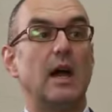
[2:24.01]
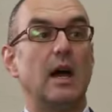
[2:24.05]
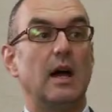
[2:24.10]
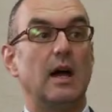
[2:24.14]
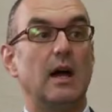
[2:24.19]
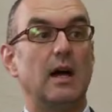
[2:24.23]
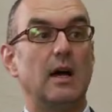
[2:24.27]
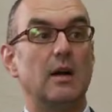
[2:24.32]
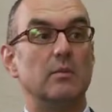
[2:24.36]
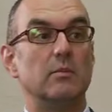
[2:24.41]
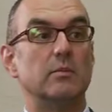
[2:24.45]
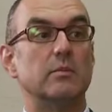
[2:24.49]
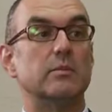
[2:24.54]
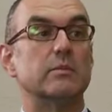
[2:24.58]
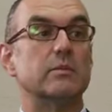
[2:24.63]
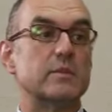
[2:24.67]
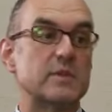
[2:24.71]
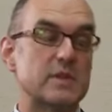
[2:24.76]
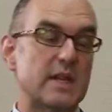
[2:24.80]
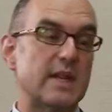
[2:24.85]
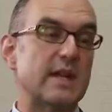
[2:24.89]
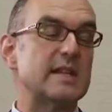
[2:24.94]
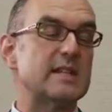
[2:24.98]
Right. Um, so I
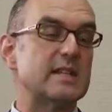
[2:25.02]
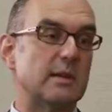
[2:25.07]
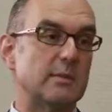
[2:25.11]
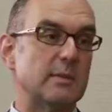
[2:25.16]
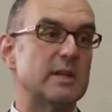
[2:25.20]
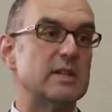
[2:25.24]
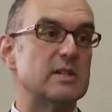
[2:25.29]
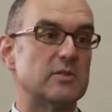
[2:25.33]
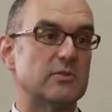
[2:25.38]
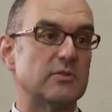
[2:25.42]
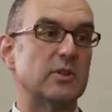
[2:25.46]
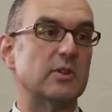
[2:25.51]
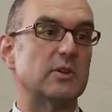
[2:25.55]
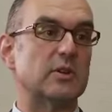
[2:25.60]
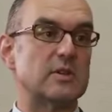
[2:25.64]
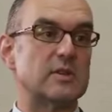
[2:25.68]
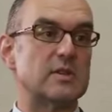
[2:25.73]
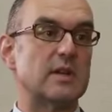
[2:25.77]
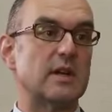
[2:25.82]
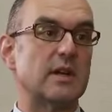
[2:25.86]
know. So that's our major focus.